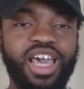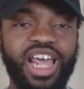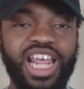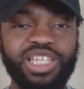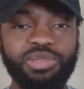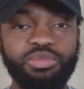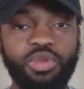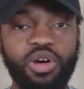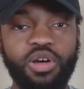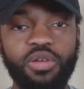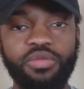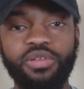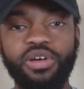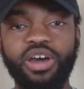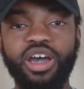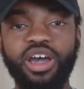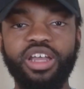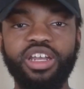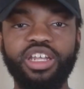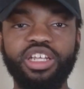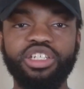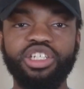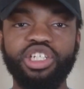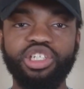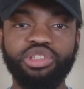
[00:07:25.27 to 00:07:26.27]
And it's more
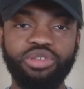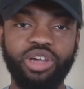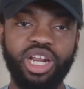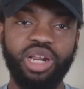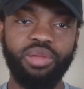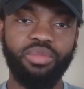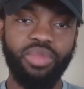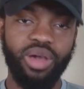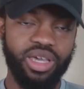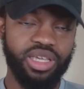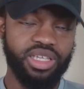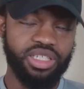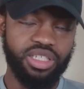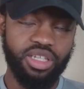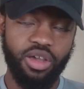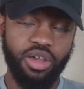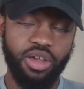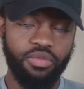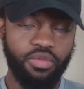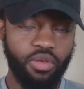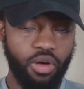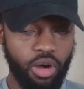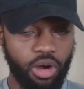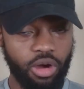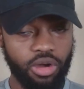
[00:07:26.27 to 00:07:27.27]
fun than just training by yourself